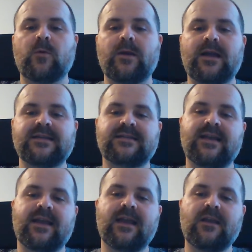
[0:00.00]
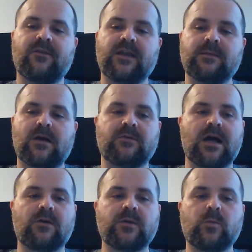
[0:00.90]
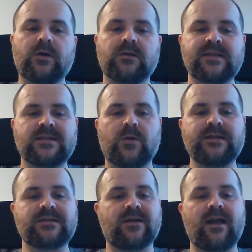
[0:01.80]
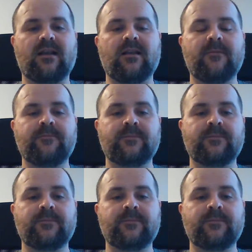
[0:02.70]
I say anything about how the world is going to hell